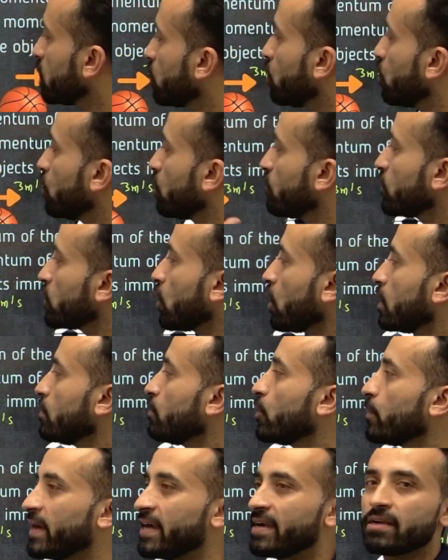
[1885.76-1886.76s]
overall
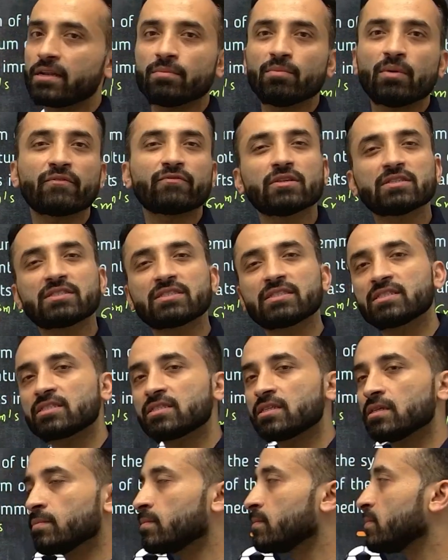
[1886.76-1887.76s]
momentum of the
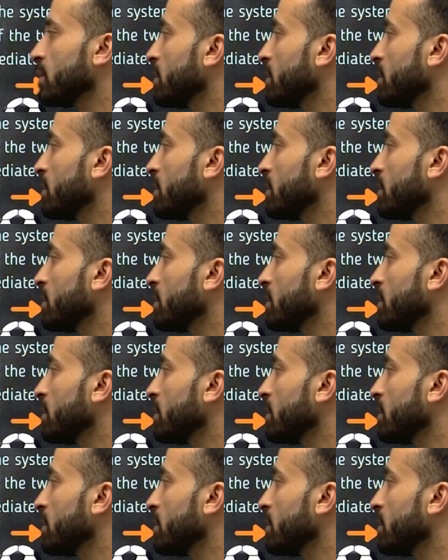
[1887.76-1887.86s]
system,